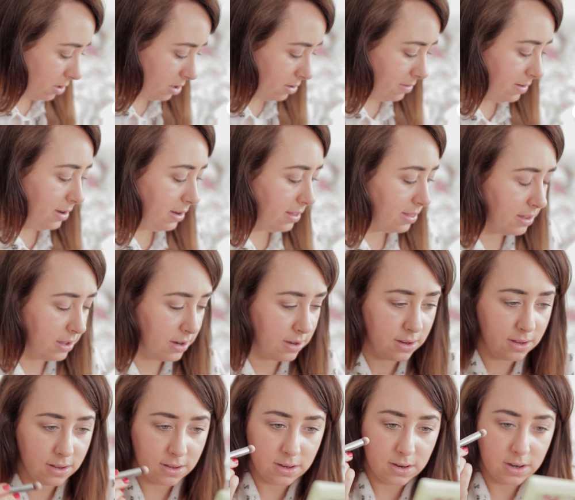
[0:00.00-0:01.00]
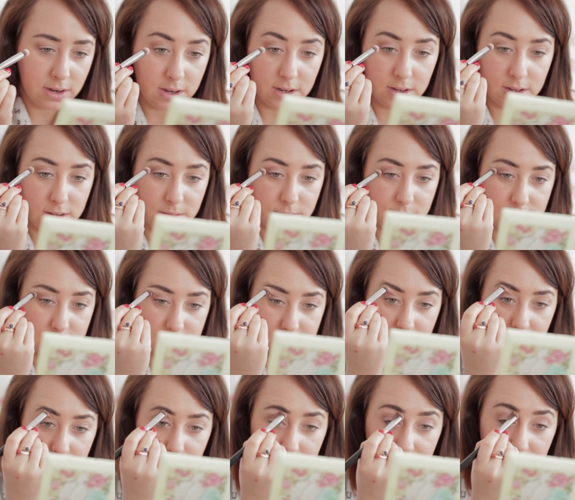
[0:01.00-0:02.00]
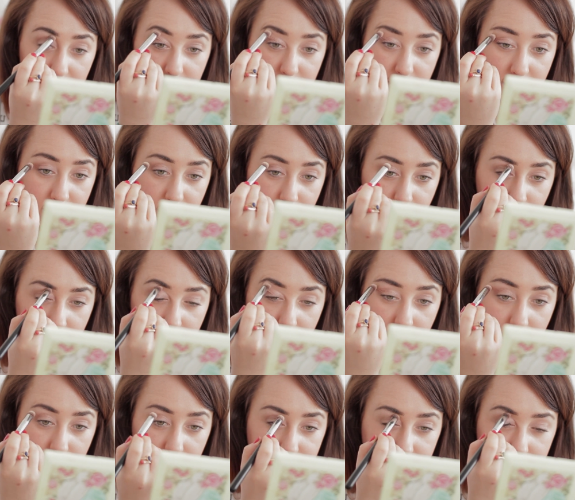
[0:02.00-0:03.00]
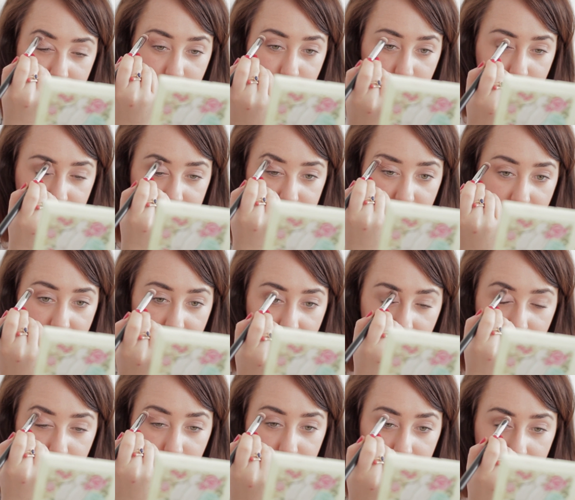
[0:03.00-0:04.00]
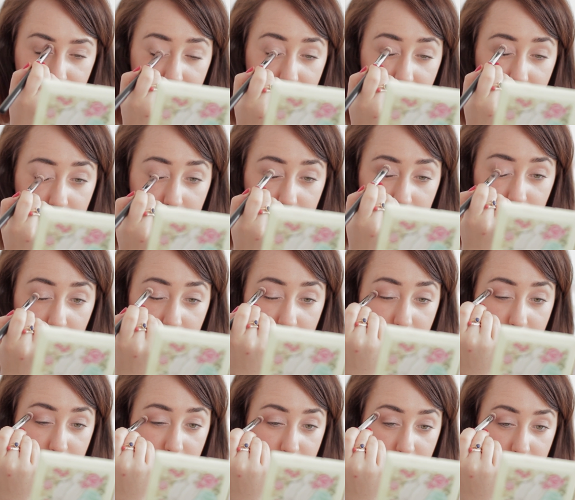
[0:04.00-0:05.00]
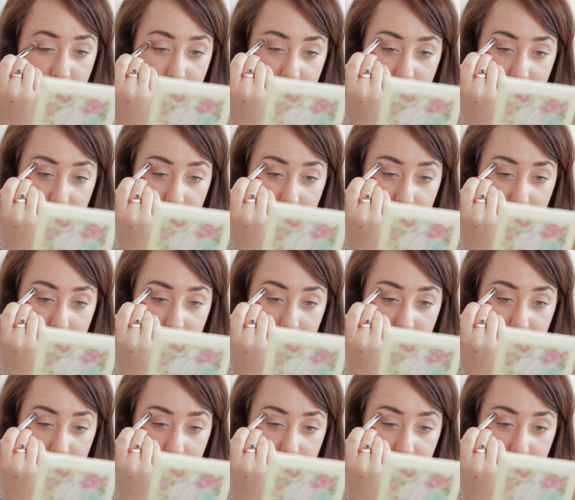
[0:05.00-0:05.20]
on or anything. I'm just going to blend that in with the original brush that I had with the pale one on.